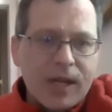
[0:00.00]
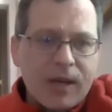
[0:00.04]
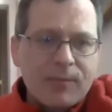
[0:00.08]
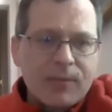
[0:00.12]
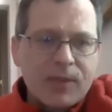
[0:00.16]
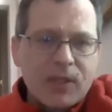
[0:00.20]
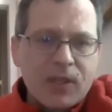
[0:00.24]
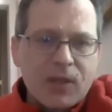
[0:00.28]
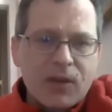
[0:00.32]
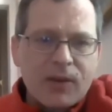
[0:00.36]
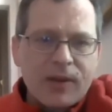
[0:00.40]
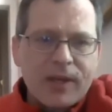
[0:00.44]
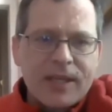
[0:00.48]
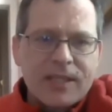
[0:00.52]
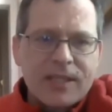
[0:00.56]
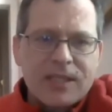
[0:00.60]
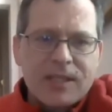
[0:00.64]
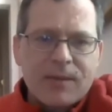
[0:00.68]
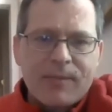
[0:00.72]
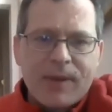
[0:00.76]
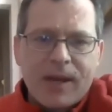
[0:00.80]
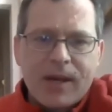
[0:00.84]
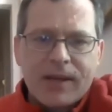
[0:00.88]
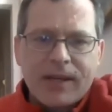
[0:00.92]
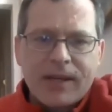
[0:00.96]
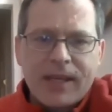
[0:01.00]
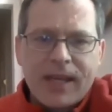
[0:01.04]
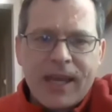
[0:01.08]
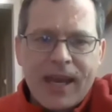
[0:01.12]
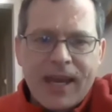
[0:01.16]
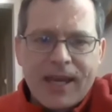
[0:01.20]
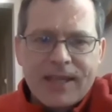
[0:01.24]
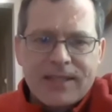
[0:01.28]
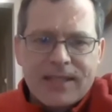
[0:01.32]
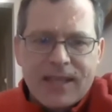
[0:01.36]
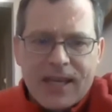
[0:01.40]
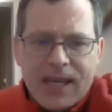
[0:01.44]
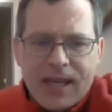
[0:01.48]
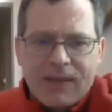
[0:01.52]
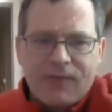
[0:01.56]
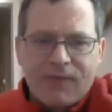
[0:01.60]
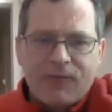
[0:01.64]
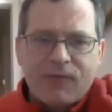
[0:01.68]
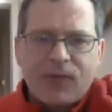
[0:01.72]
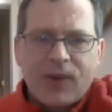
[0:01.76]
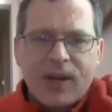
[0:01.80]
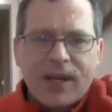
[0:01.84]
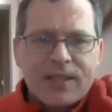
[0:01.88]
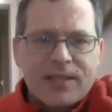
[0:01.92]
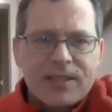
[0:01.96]
I'm curious about. He had to have
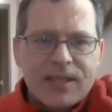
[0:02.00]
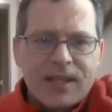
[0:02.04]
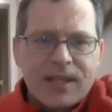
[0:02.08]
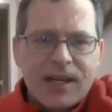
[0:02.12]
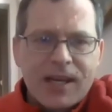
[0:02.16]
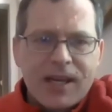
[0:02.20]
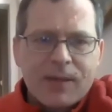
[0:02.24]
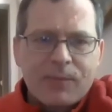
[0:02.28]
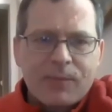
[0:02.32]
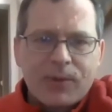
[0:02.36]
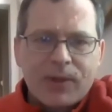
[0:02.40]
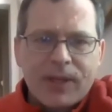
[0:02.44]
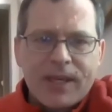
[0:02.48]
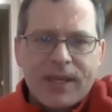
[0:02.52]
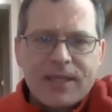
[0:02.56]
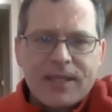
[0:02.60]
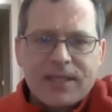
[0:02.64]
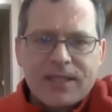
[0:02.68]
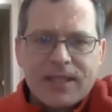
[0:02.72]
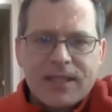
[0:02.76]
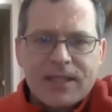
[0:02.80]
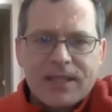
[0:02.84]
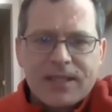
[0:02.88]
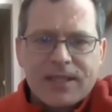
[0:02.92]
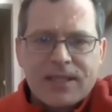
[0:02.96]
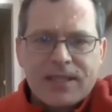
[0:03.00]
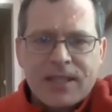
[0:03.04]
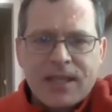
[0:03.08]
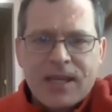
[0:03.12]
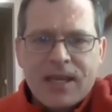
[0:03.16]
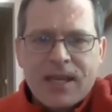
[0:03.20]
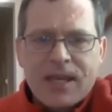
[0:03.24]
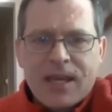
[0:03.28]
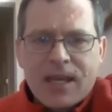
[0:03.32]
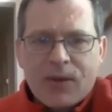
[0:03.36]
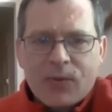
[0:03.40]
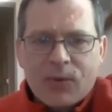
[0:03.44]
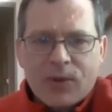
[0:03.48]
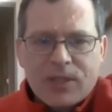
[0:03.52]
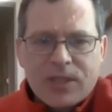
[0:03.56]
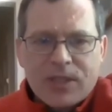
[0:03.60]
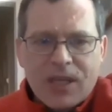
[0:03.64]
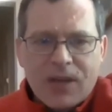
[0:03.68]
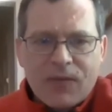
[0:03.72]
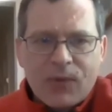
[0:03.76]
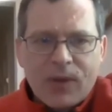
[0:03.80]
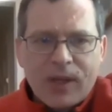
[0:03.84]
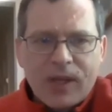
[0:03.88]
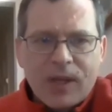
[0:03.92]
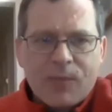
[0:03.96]
friends in high places. We'll see
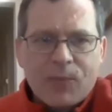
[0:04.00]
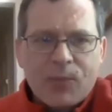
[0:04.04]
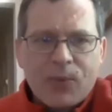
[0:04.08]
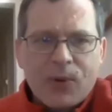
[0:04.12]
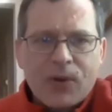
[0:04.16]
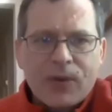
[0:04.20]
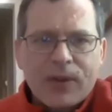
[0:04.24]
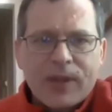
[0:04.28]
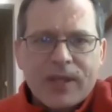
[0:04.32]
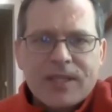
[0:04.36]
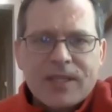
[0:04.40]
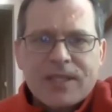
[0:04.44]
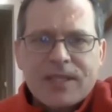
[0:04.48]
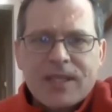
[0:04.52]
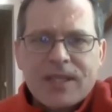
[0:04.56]
if we can pull this